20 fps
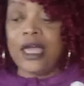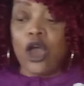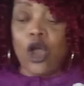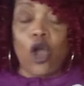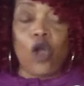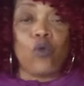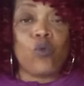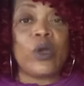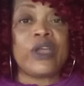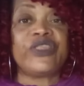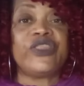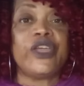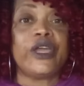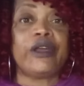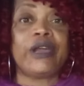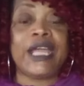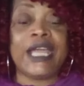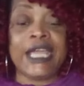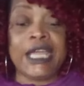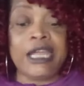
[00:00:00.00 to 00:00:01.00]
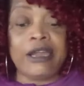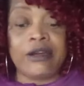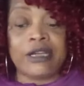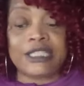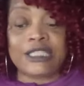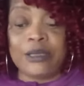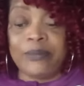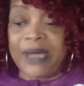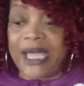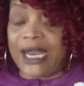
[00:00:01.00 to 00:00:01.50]
Or what they're hearing.
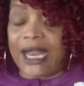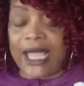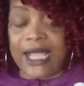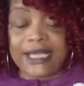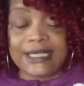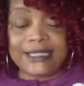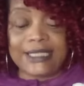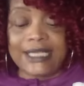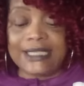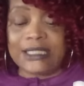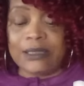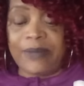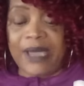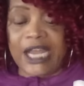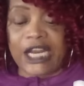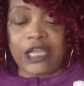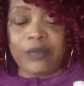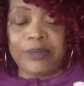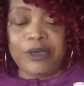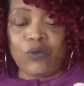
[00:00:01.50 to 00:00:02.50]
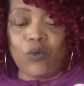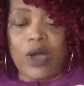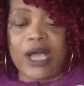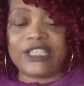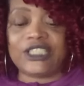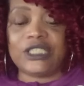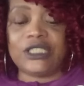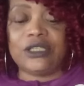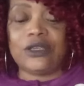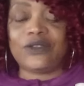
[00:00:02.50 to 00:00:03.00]
Somebody, like I said, somebody could be
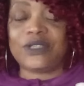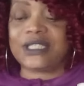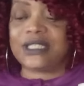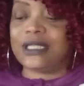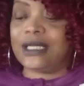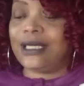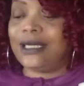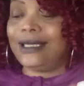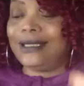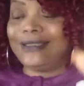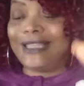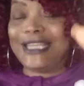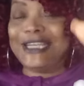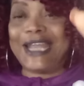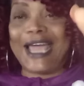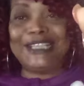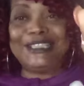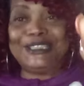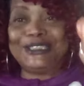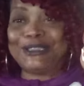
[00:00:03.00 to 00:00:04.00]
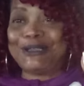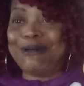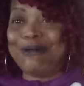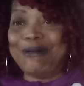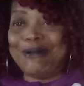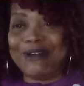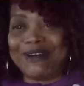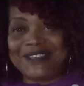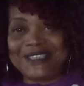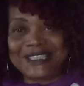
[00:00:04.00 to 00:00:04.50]
watching you. See? They're not
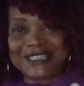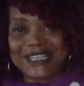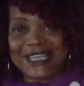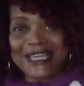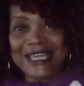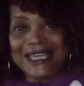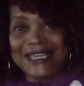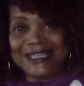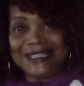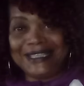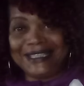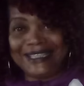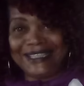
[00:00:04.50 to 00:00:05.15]
sure. See?